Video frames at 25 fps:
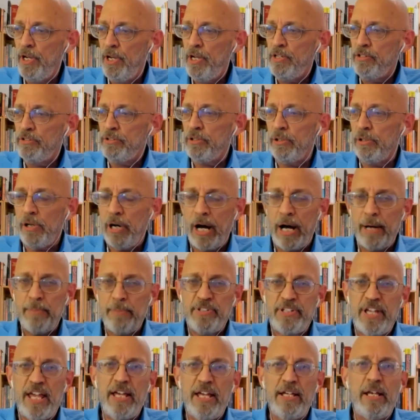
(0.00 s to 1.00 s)
So I'm
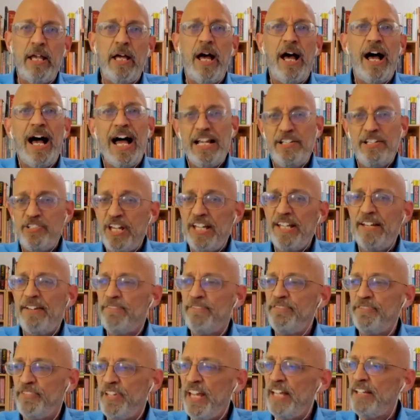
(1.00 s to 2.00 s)
saying, I tend
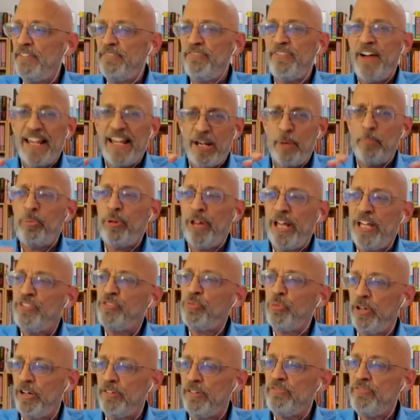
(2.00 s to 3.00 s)
to find a place
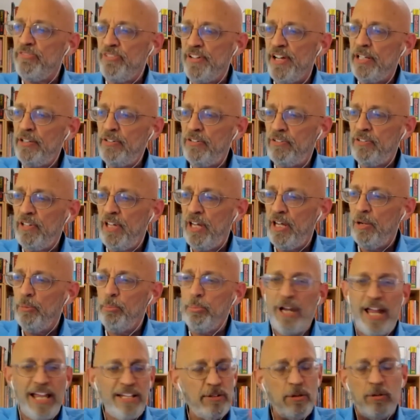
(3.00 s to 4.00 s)
where it fits,
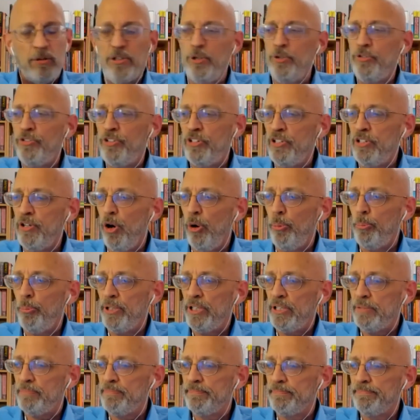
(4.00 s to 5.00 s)
but I don't use it in the
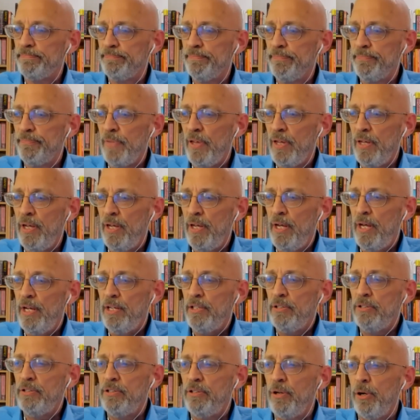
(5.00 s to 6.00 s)
opening.
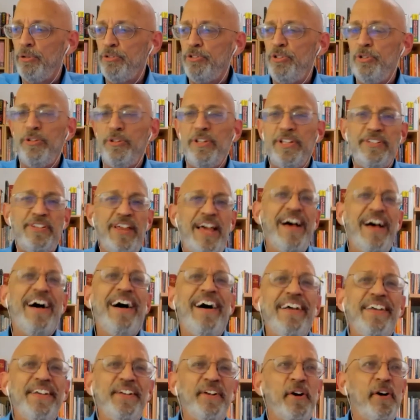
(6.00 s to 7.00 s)
Don't do this,
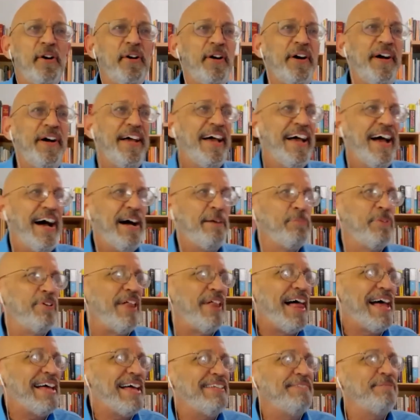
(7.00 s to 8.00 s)
you know, I'm
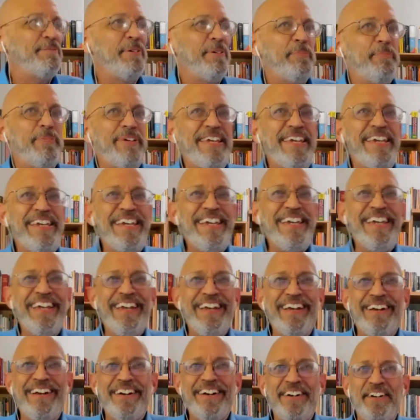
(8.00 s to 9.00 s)
glad to be
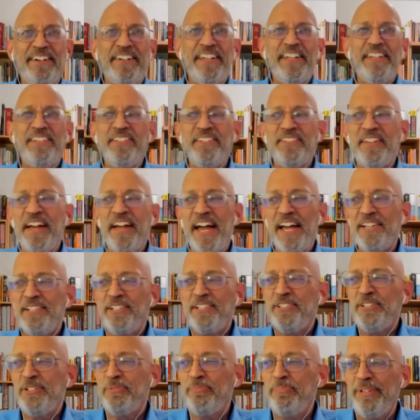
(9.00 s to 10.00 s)
here. It's nice
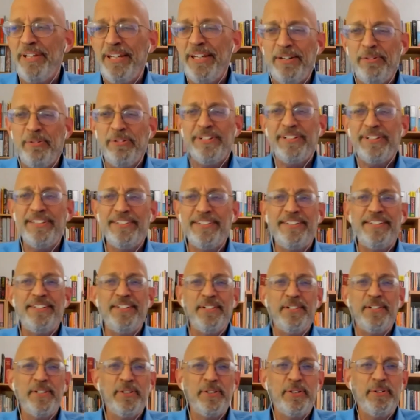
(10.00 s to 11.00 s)
to be with
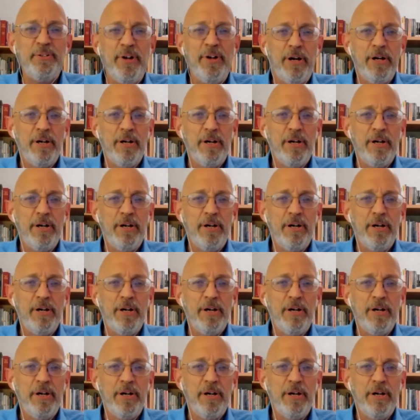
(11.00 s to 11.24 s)
you.